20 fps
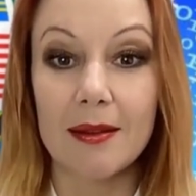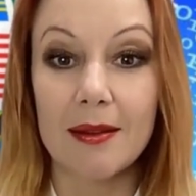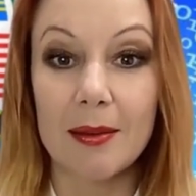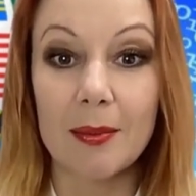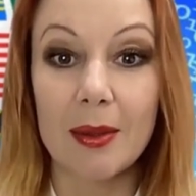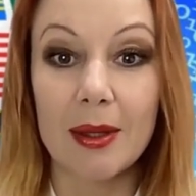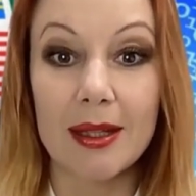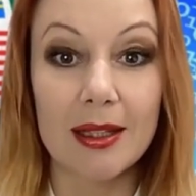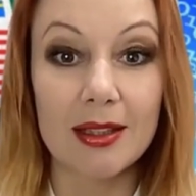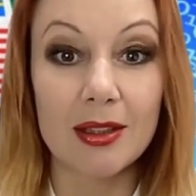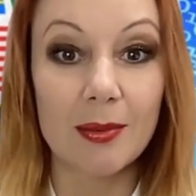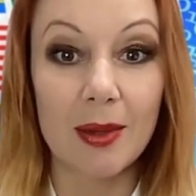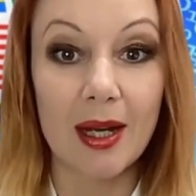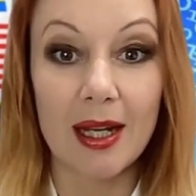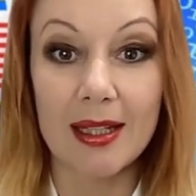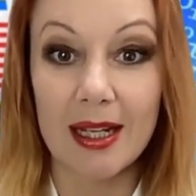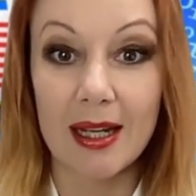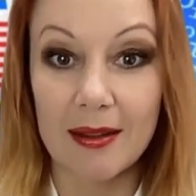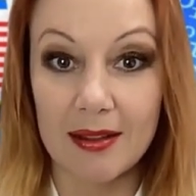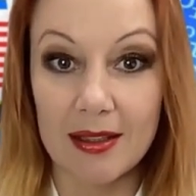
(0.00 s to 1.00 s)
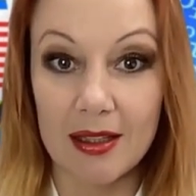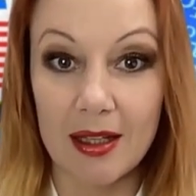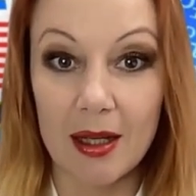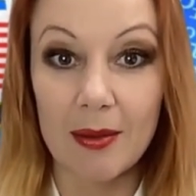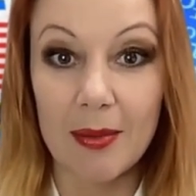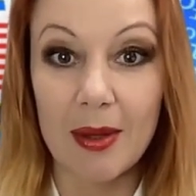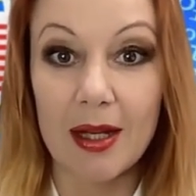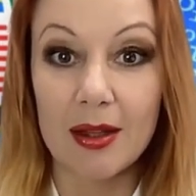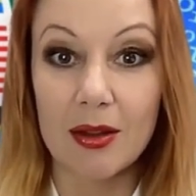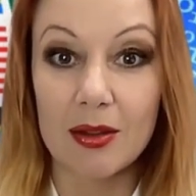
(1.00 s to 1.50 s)
With the smart avatar
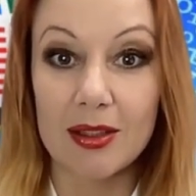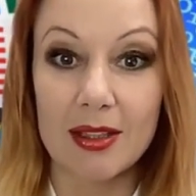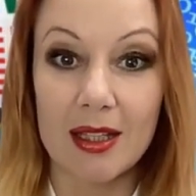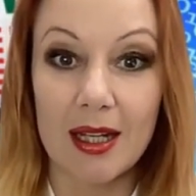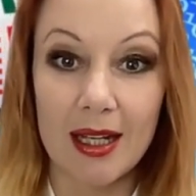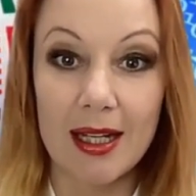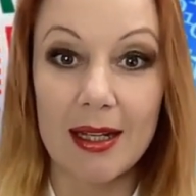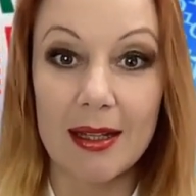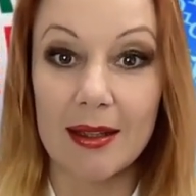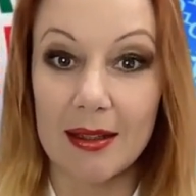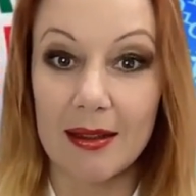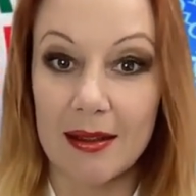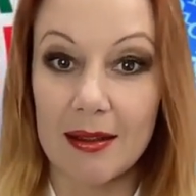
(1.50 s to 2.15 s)
by your side,